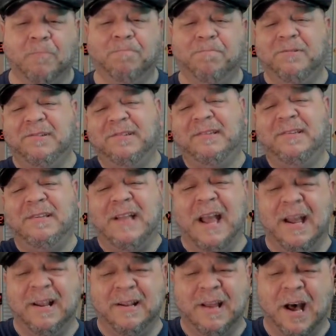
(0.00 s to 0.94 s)

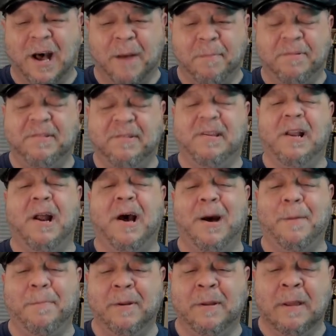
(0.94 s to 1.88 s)
stand up, sit
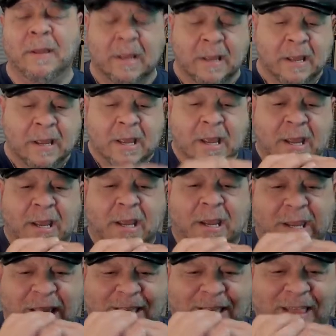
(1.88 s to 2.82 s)
up,
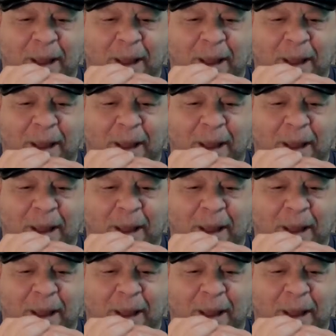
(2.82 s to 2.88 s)
get that